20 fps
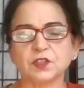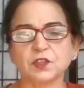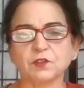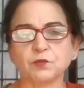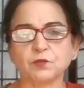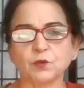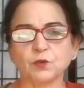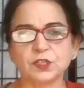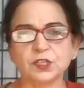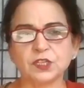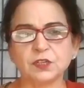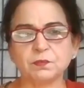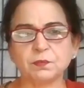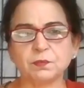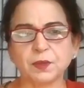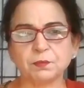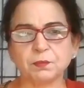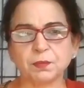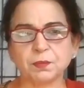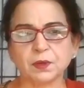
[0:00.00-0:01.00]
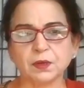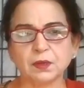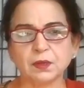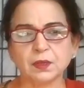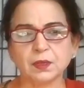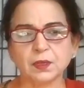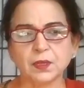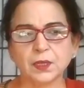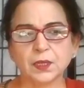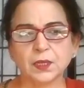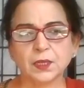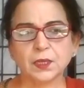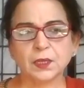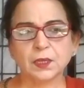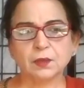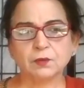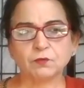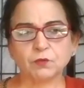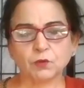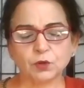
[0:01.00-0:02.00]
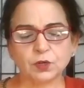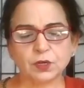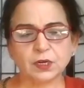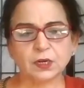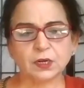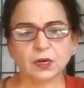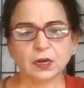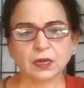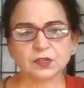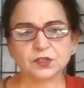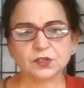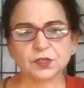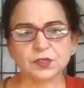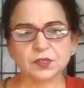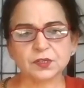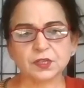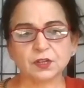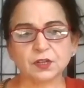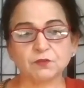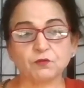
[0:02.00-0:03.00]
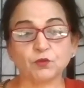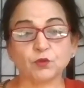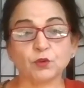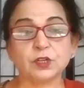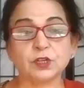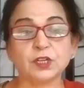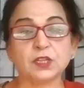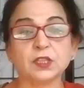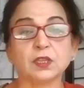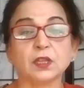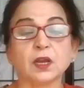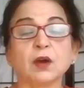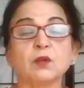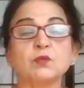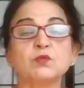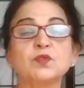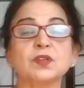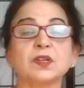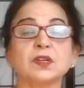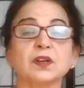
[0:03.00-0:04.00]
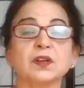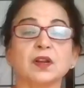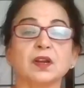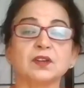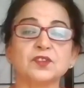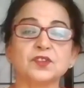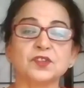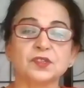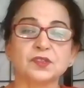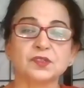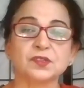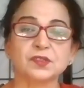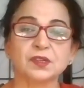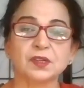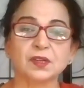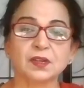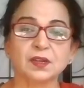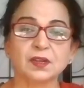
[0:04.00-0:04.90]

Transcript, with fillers: with the 14 people, 14 Rakshas, then 14,000 Rakshas.